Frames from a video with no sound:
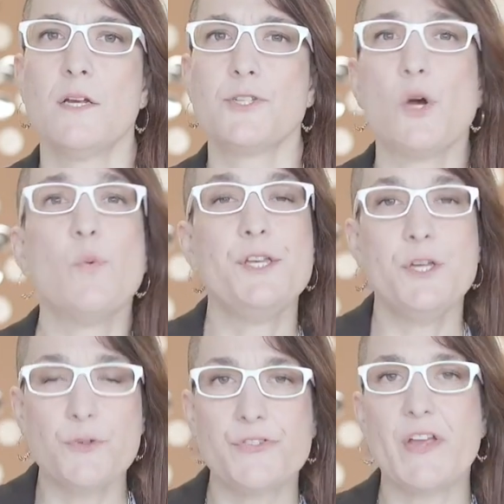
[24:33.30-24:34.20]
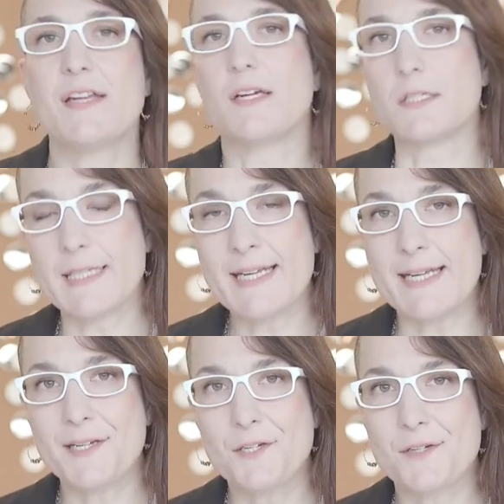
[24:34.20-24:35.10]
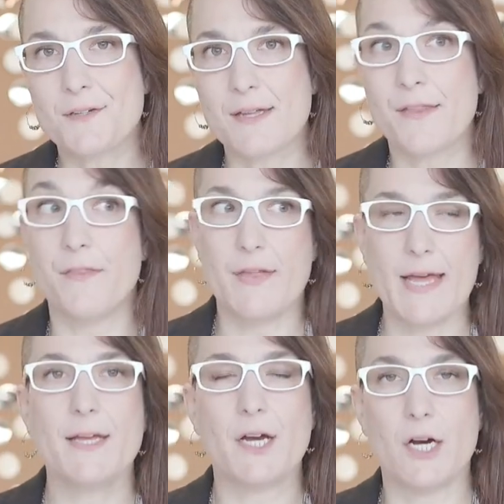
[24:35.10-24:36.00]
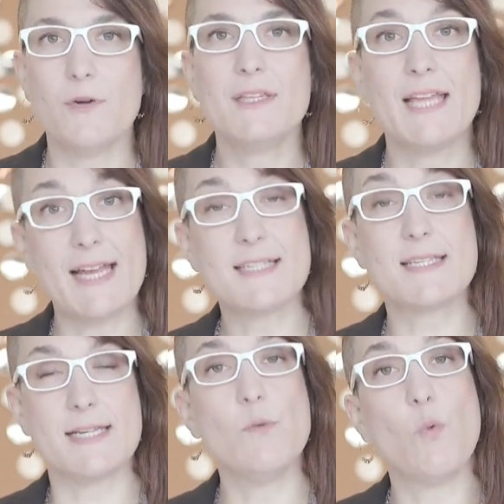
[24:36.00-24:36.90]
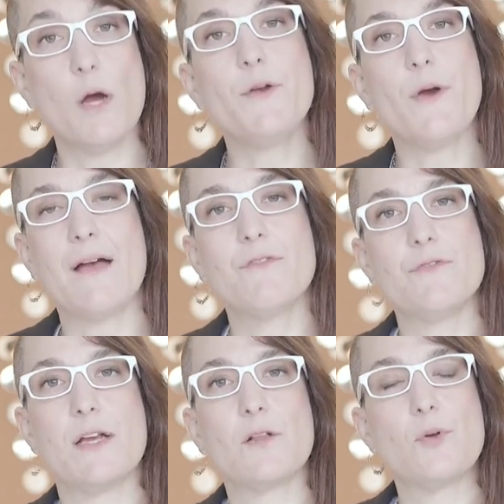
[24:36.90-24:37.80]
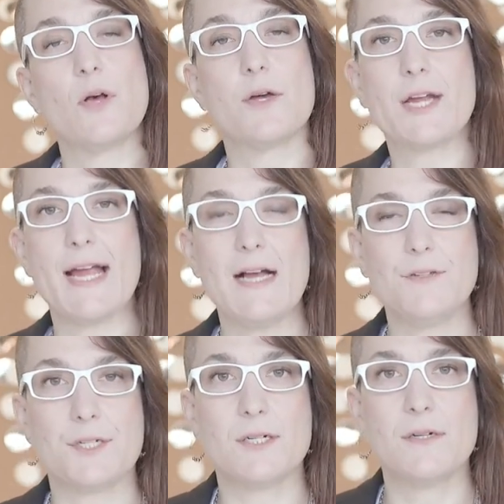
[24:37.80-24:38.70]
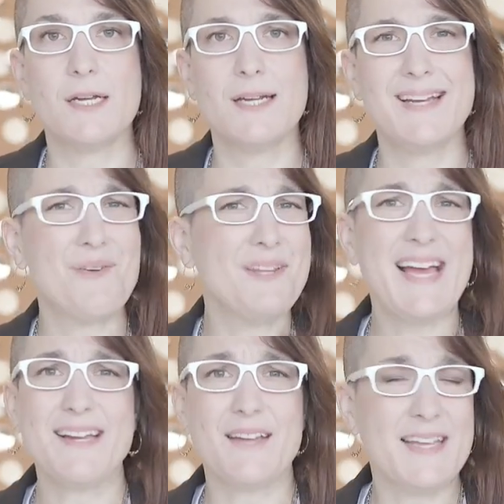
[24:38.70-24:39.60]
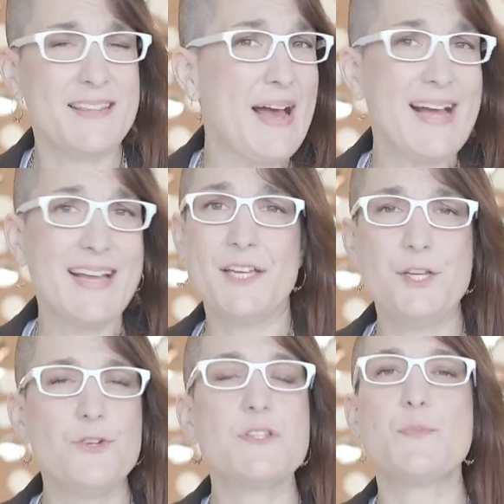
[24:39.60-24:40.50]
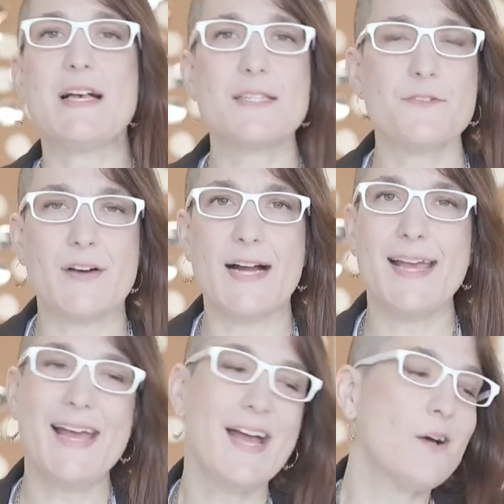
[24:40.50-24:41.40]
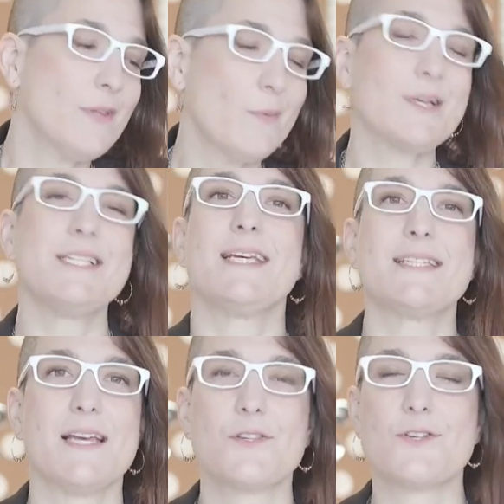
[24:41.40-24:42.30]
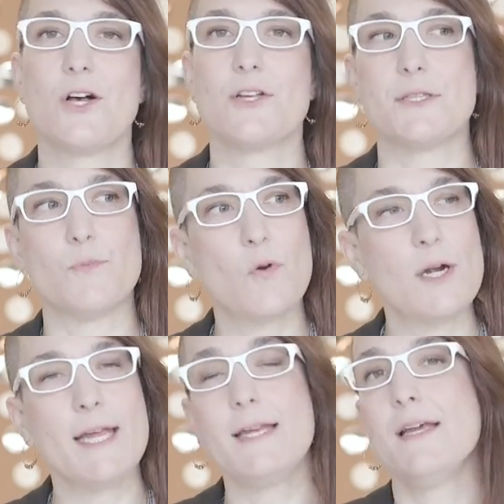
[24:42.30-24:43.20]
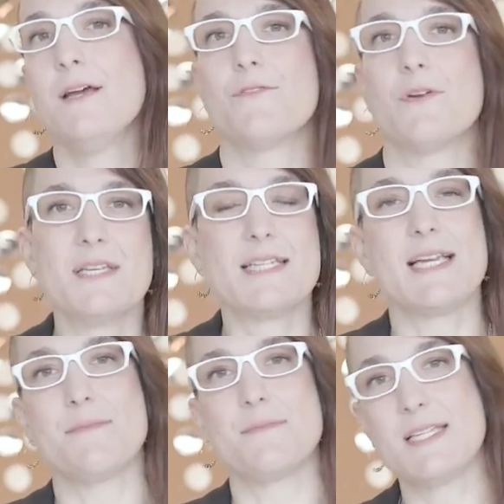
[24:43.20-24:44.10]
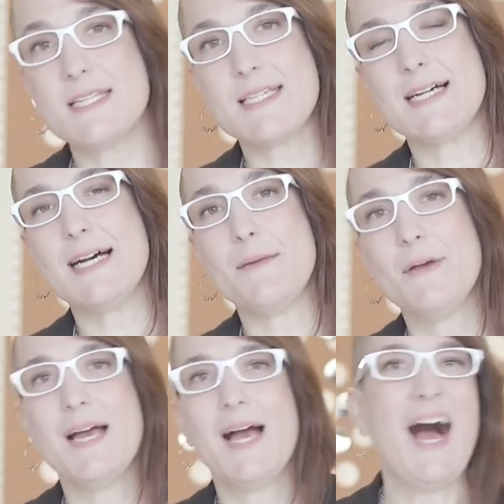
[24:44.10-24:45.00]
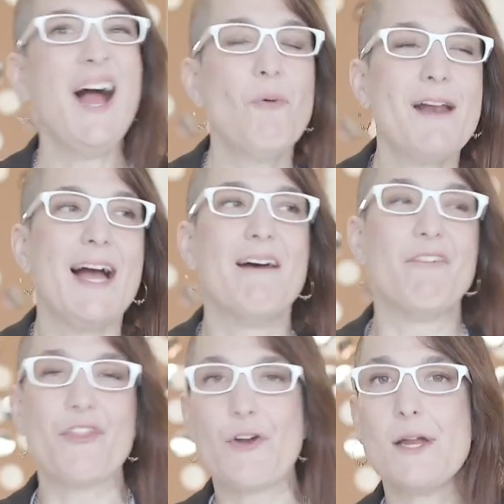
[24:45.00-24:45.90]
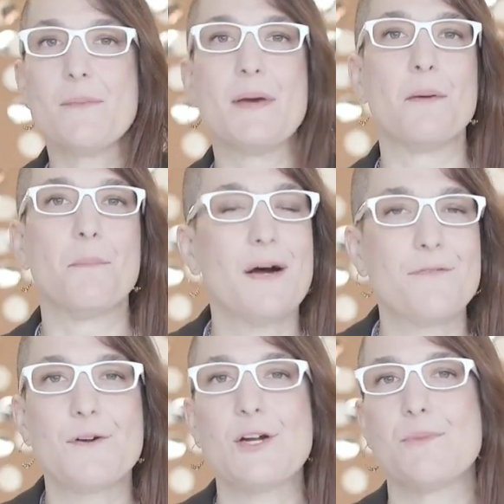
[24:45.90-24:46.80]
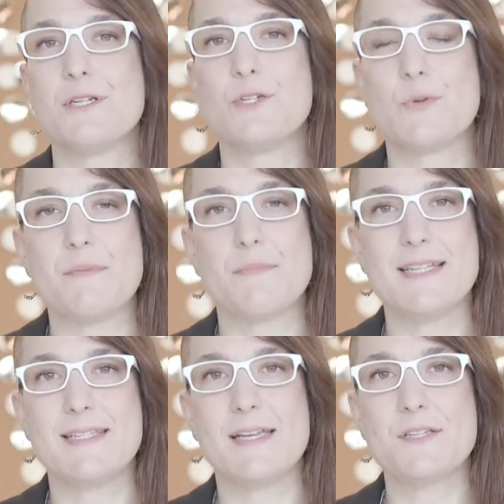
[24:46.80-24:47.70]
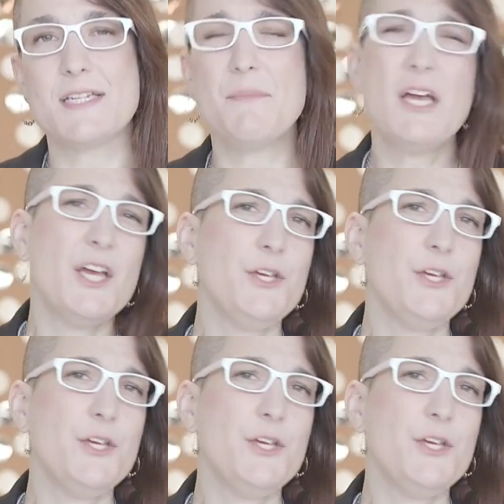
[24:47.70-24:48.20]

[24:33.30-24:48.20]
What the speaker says: So when you send a link, they go and they can see what you have available on your calendar. Now in the back end, you've specified, hey, I only want to take sales calls in the morning from this time to this time. I want to have a 30-minute buffer in between my sales time.